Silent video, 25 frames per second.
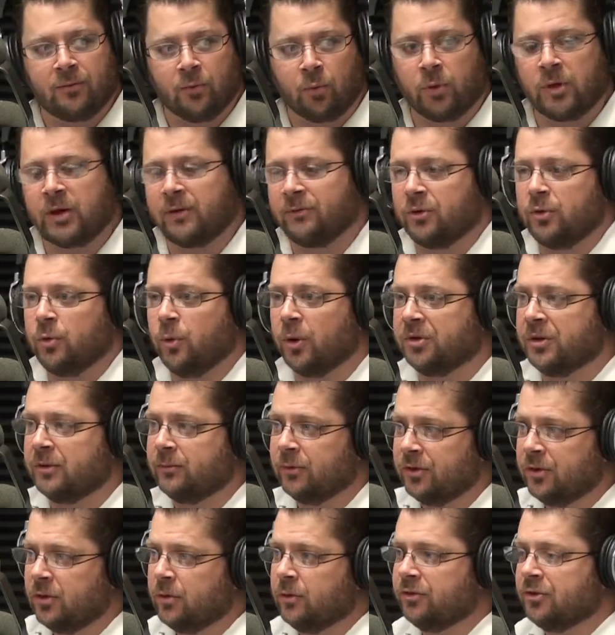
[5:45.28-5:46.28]
whatever you want
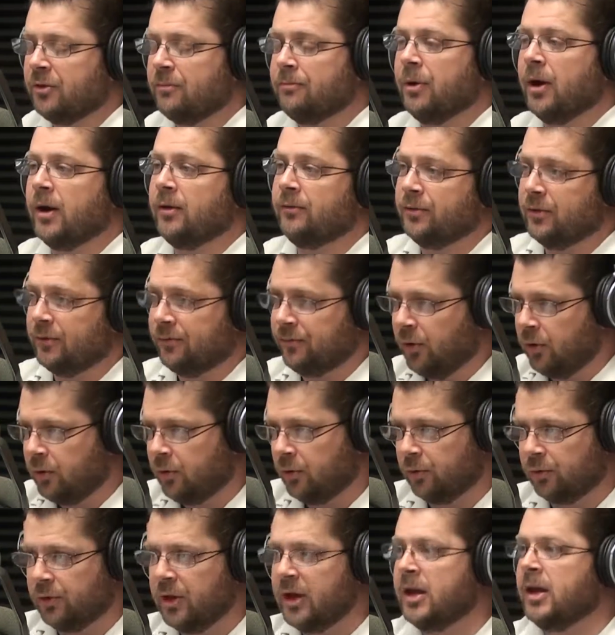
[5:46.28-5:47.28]
them to do is above the
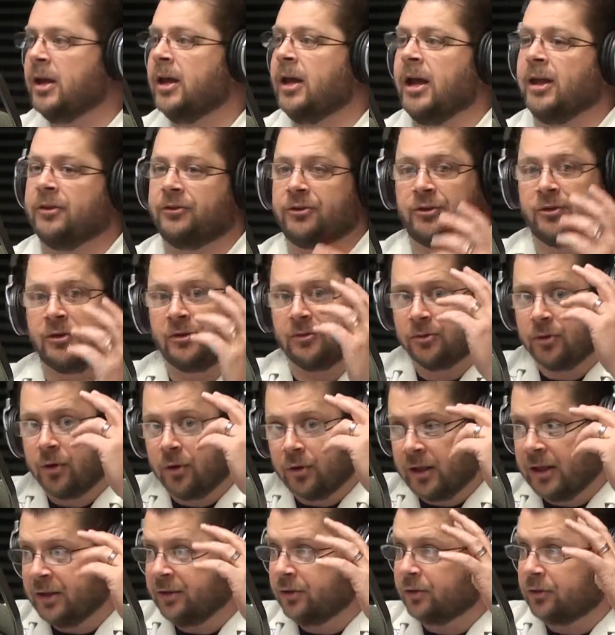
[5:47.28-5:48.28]
fold, it's
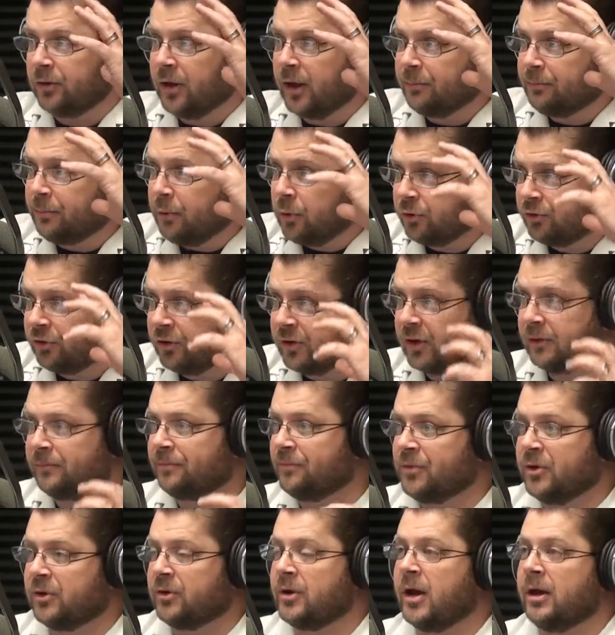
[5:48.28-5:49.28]
not
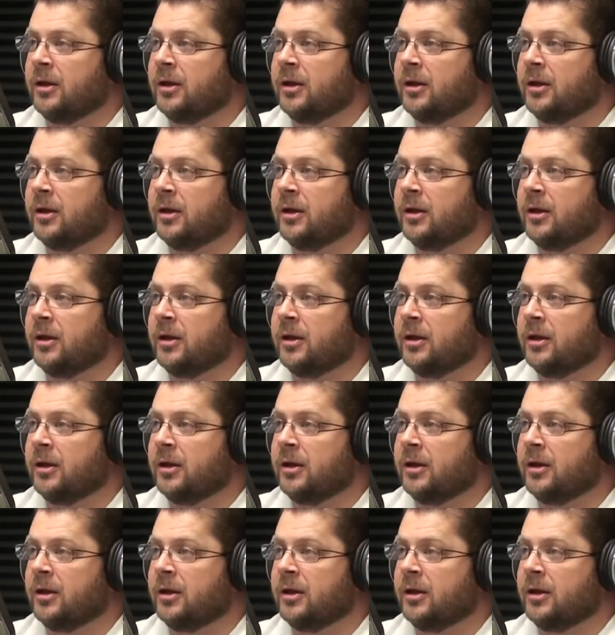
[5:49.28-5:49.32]
below